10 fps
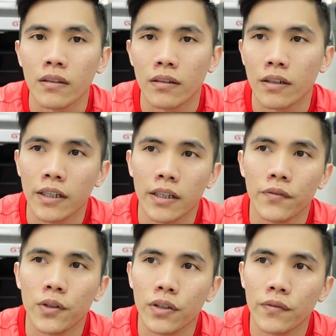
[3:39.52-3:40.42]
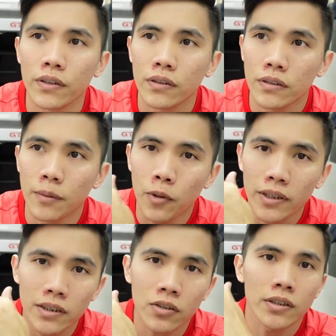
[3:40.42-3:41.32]
Okay, if you the
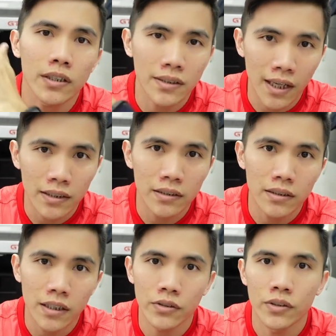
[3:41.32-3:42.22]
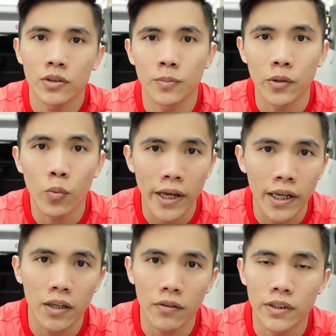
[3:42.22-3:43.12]
polyester content is higher, then you need to be
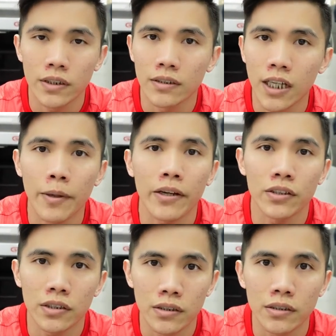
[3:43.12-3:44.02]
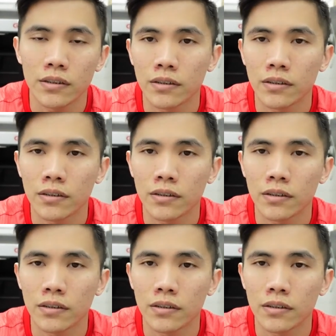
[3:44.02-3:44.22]
aware of the dye migration.